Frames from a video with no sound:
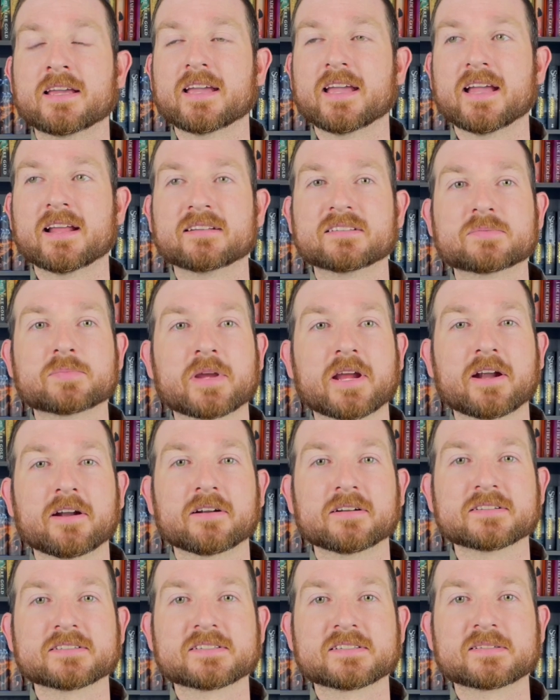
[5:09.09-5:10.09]
and his
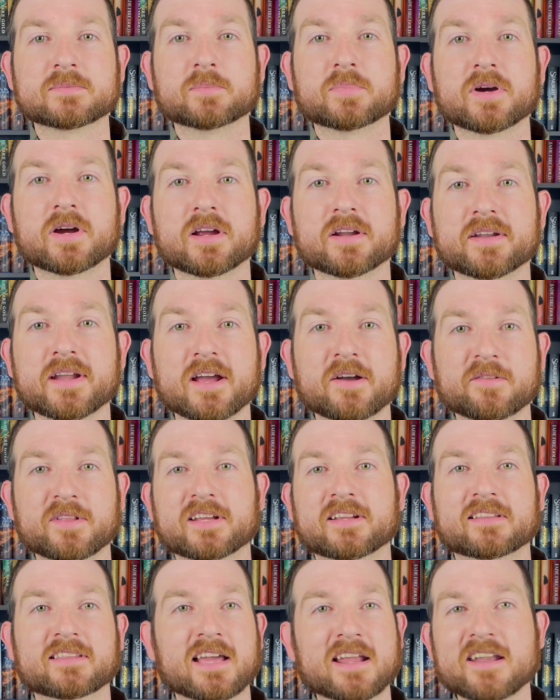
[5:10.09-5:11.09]
parents, but now,
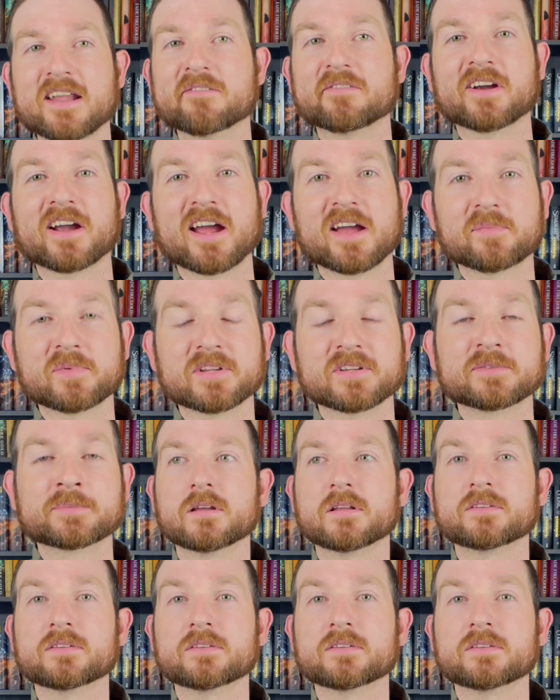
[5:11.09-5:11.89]
like, that never happened.